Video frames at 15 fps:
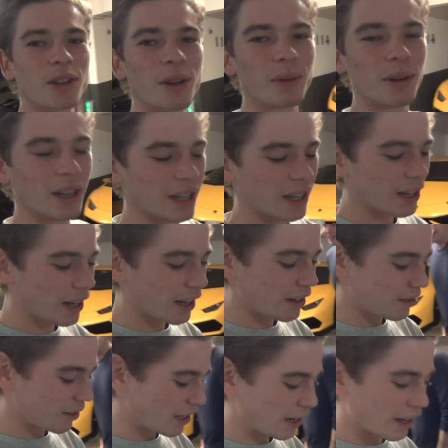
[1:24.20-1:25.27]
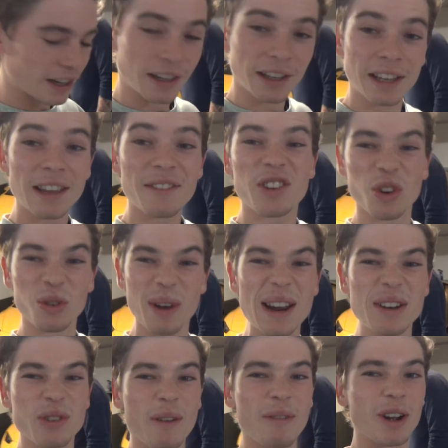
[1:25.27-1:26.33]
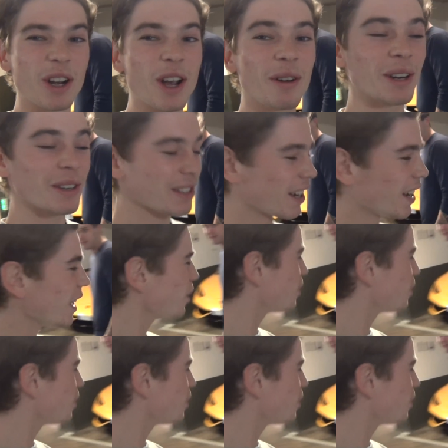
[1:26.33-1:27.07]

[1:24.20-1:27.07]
you know what, can I give your Range Rover a go? And he was like, yeah,